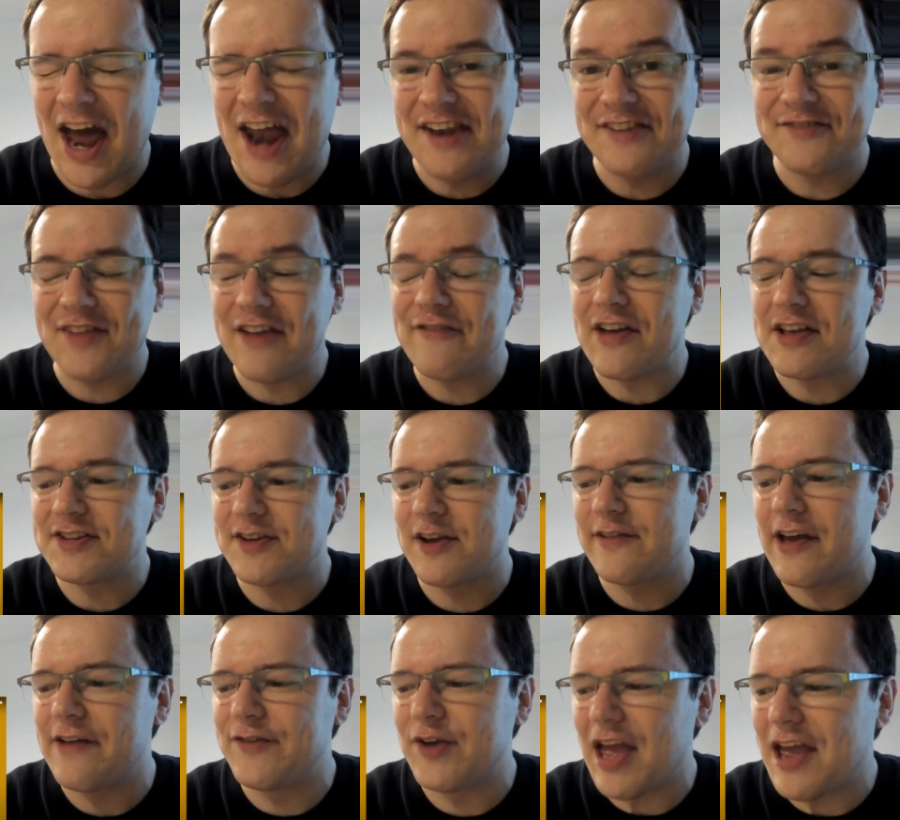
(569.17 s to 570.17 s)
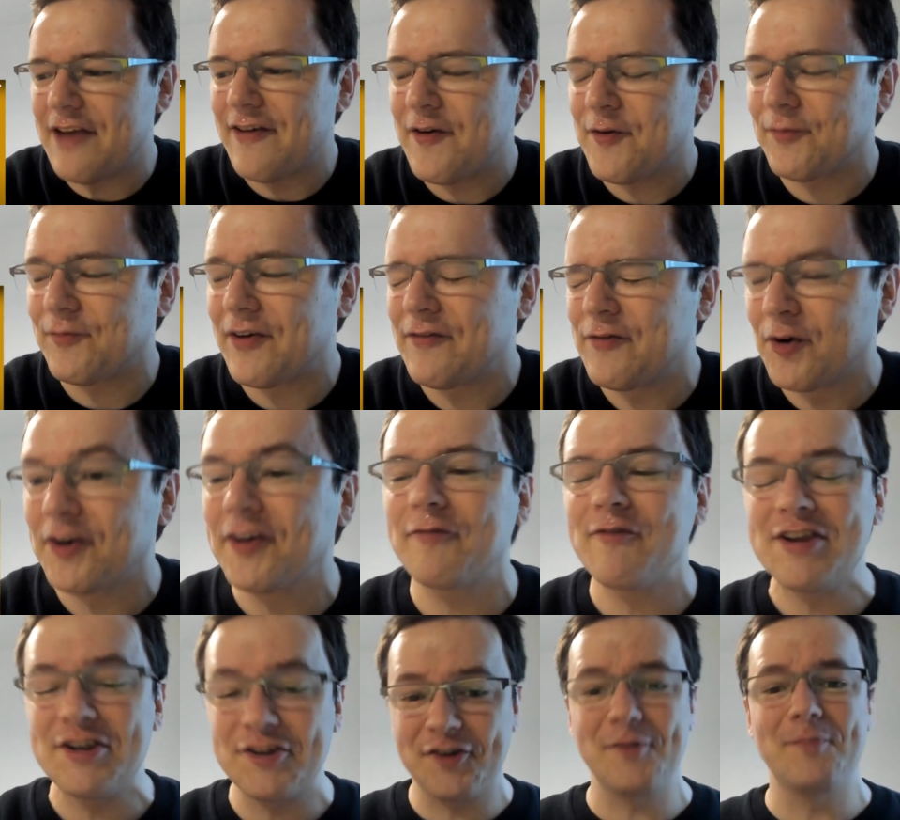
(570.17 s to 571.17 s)
And if you want to
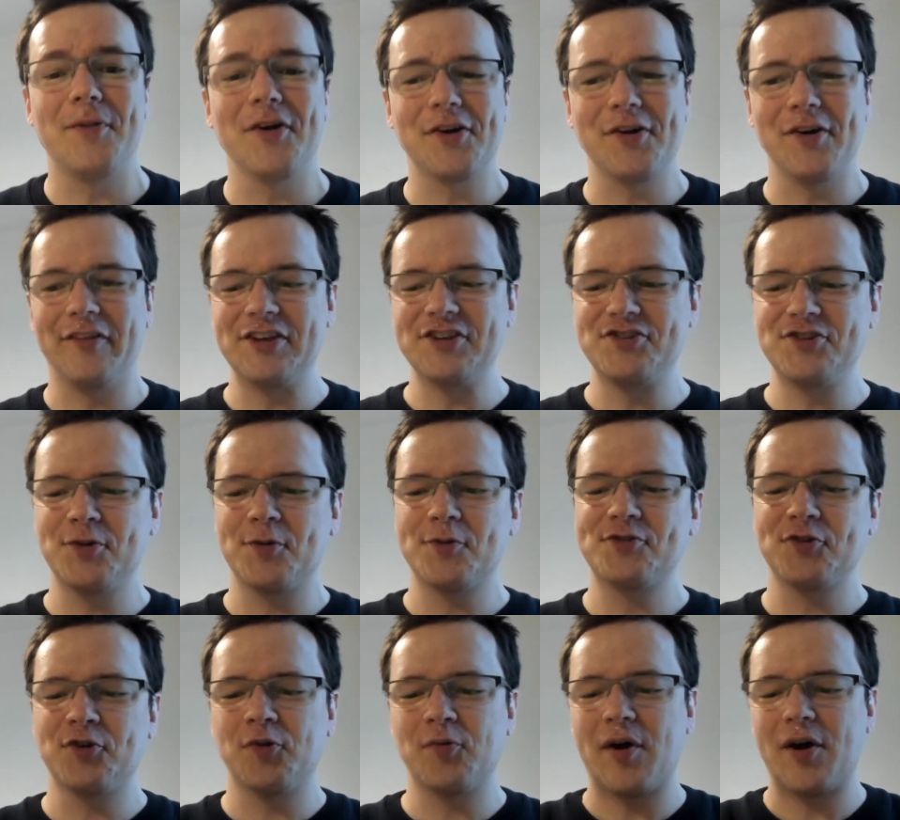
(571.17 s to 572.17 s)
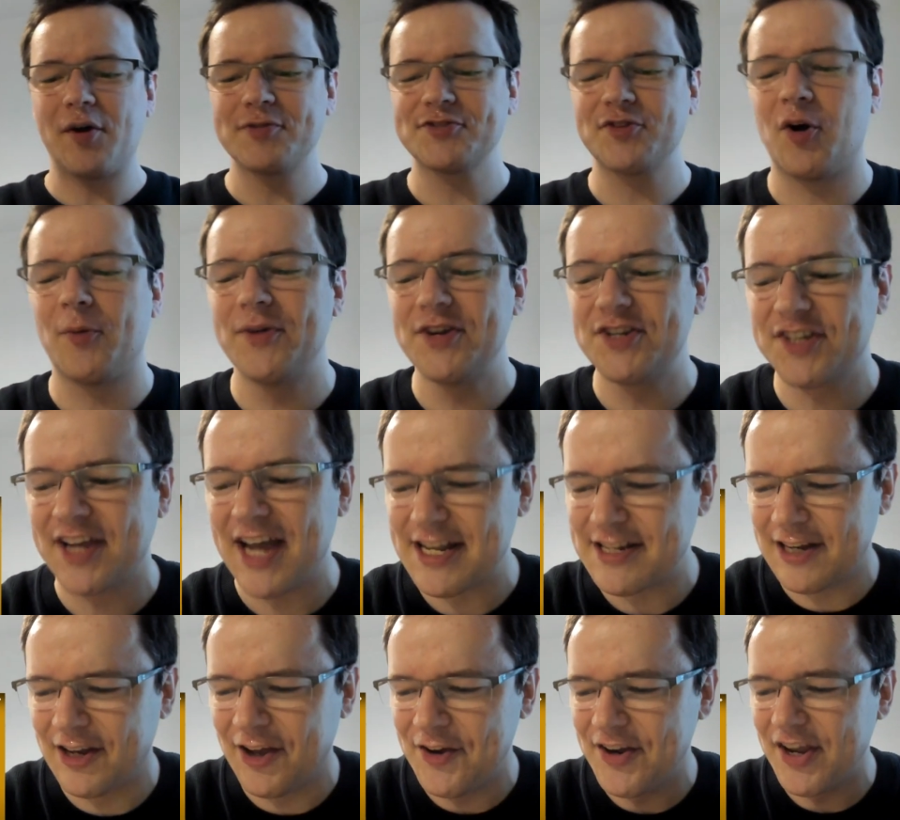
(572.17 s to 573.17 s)
read a good book on this, George Orwell's Homage to
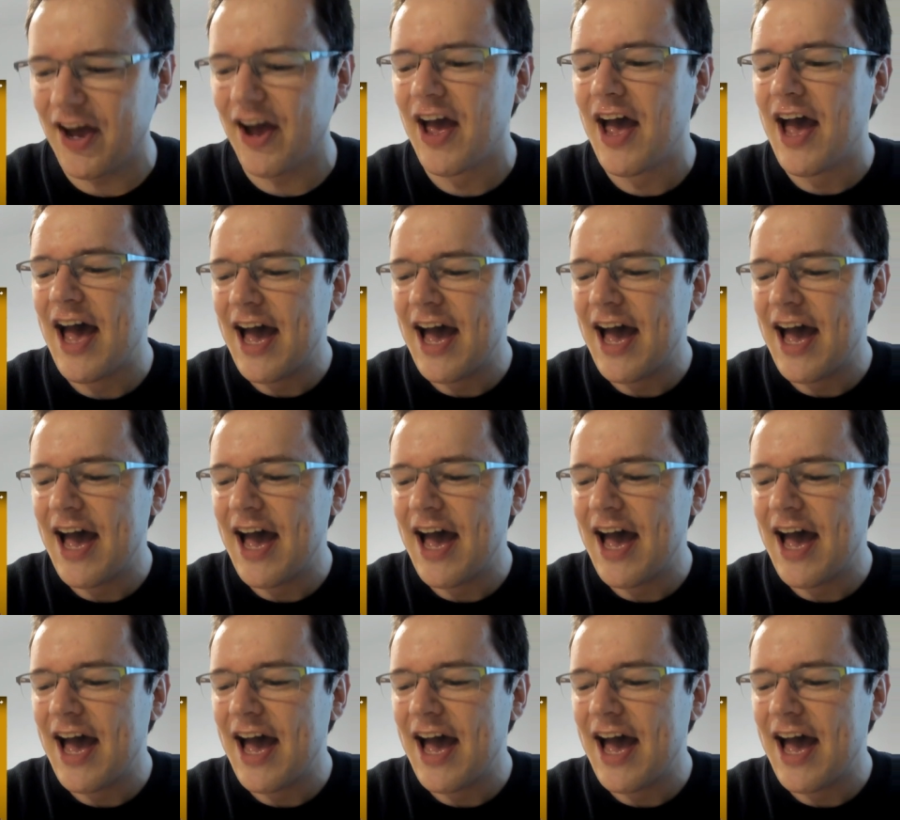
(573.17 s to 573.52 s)
Catalonia,